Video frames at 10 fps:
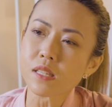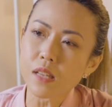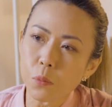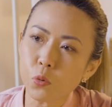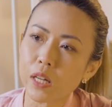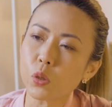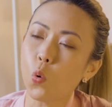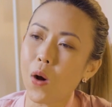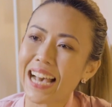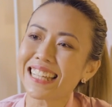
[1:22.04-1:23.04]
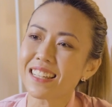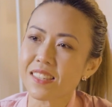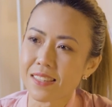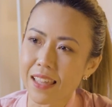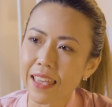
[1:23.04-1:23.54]
someone who
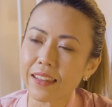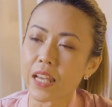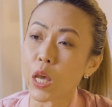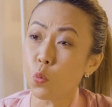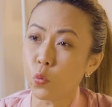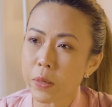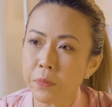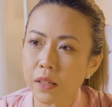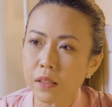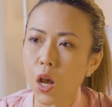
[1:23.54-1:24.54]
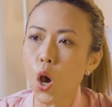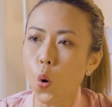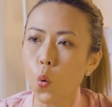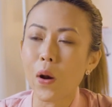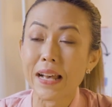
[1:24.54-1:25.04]
understands a
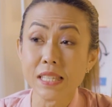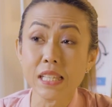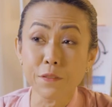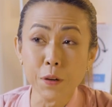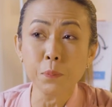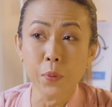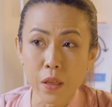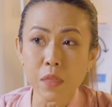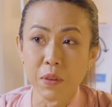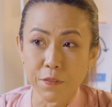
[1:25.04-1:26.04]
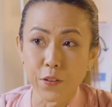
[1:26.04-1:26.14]
woman who has given birth